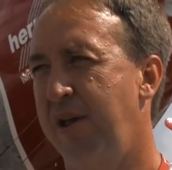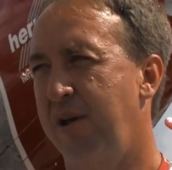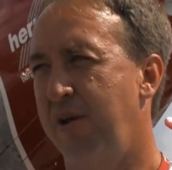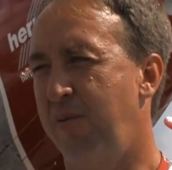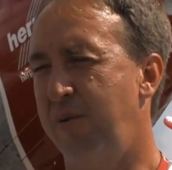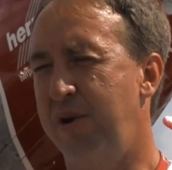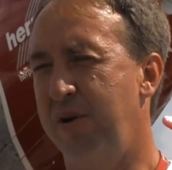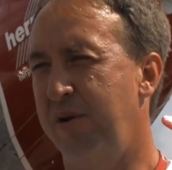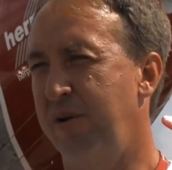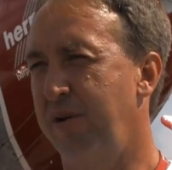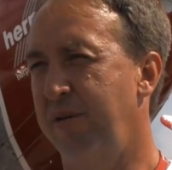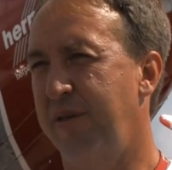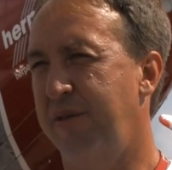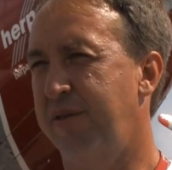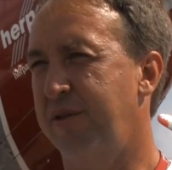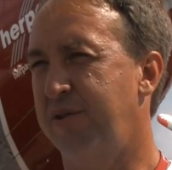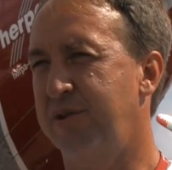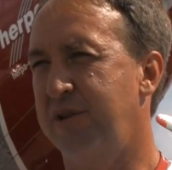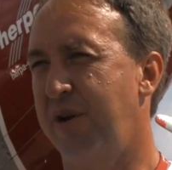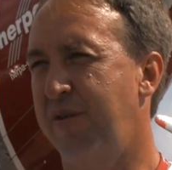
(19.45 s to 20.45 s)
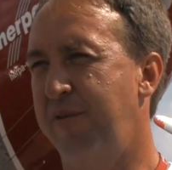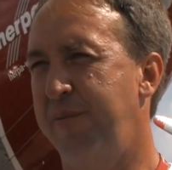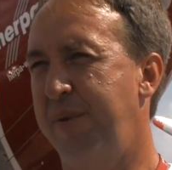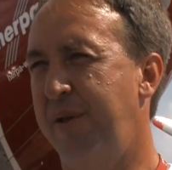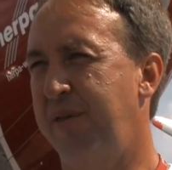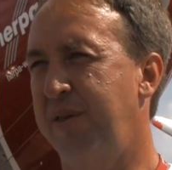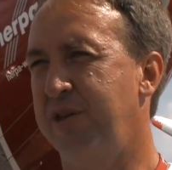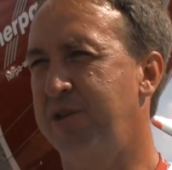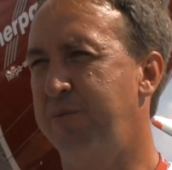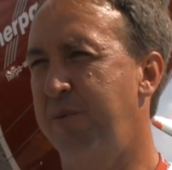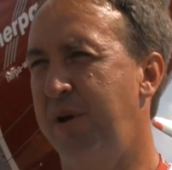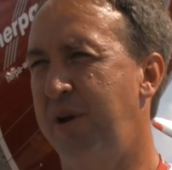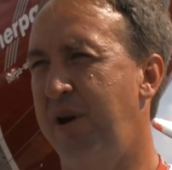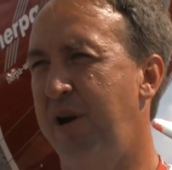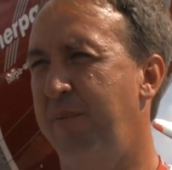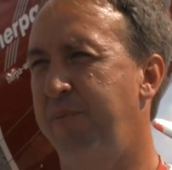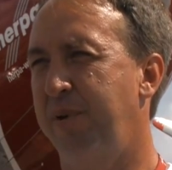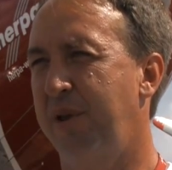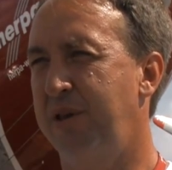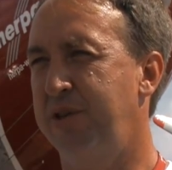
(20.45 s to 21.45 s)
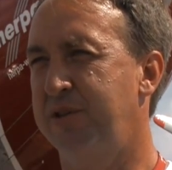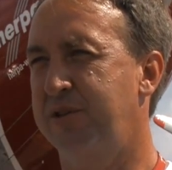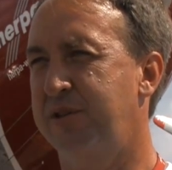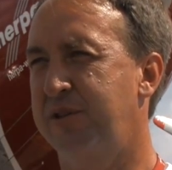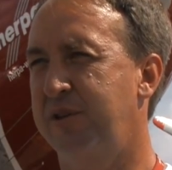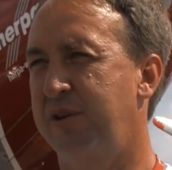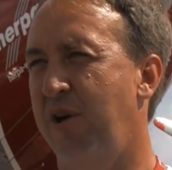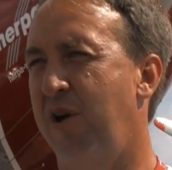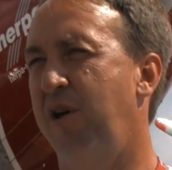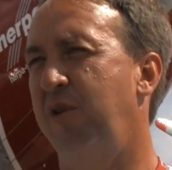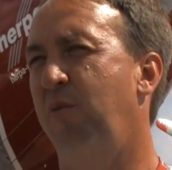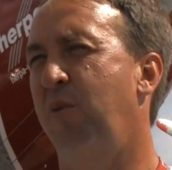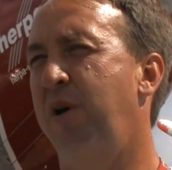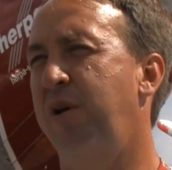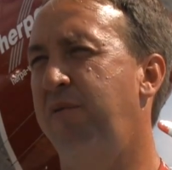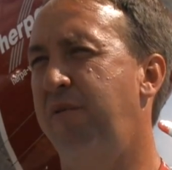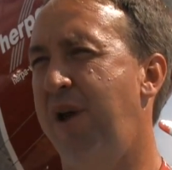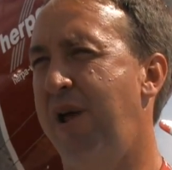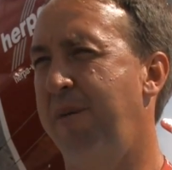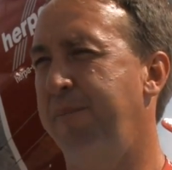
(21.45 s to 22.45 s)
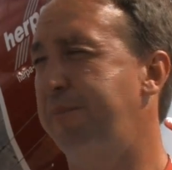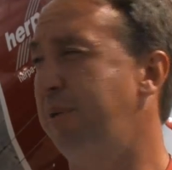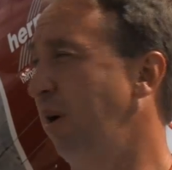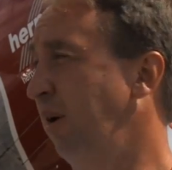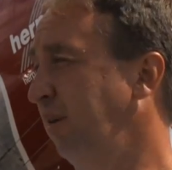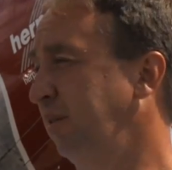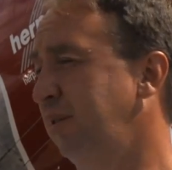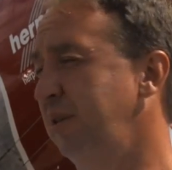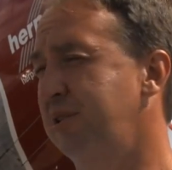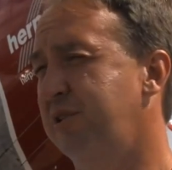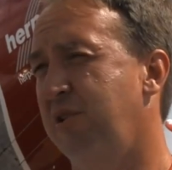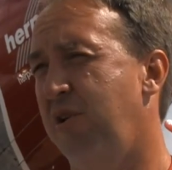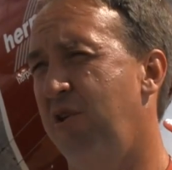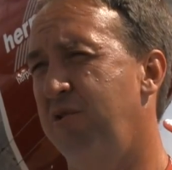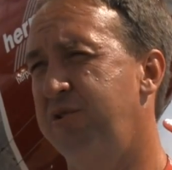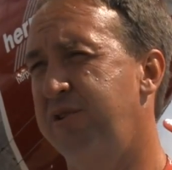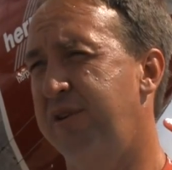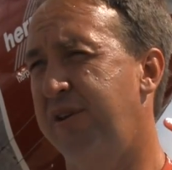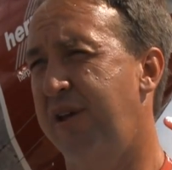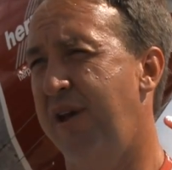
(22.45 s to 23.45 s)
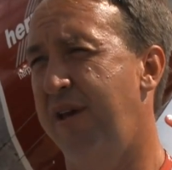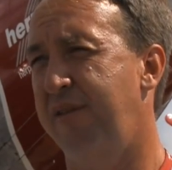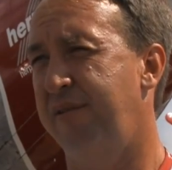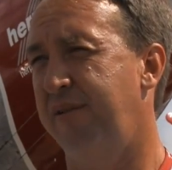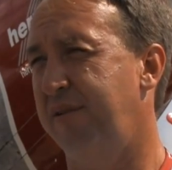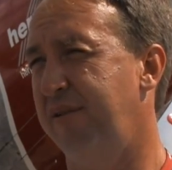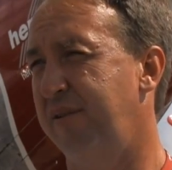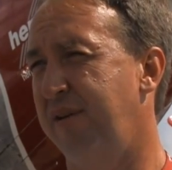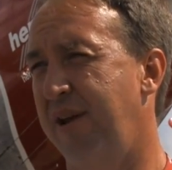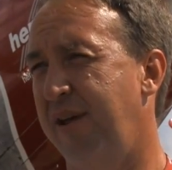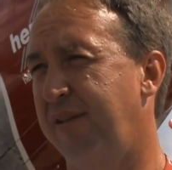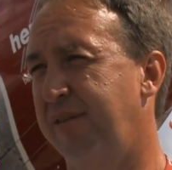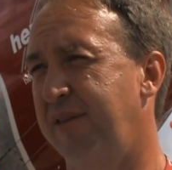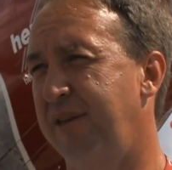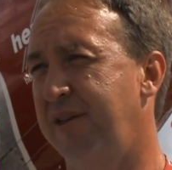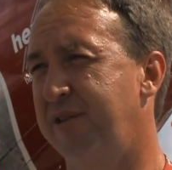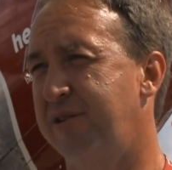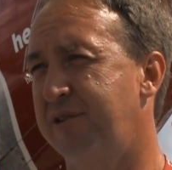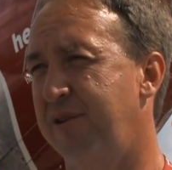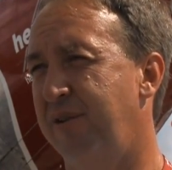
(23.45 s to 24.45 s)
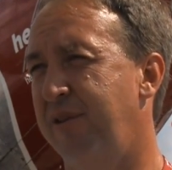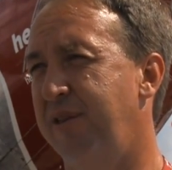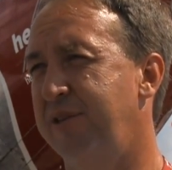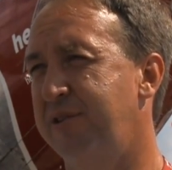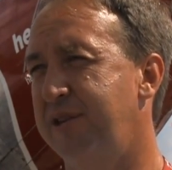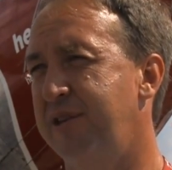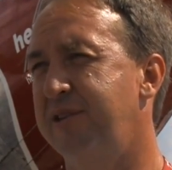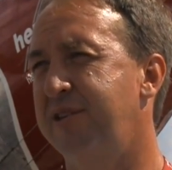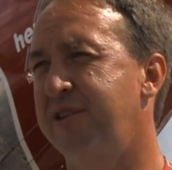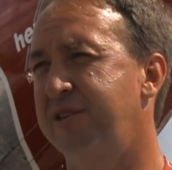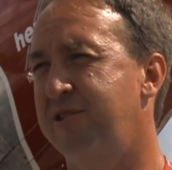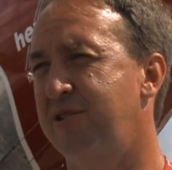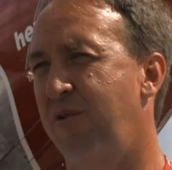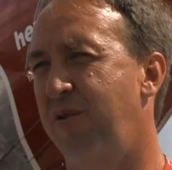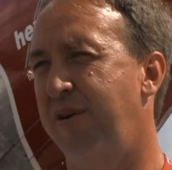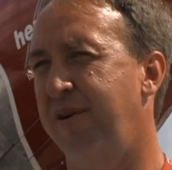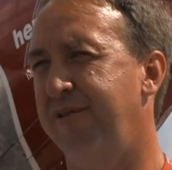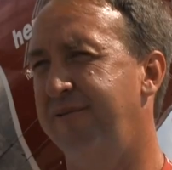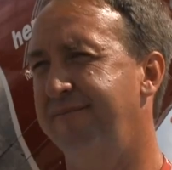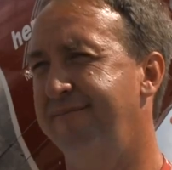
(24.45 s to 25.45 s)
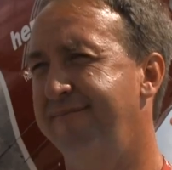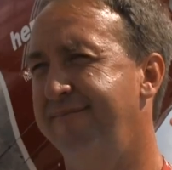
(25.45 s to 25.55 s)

we don't know that there's ever been this many airplanes on one ramp parked this close together like this. So this is historic.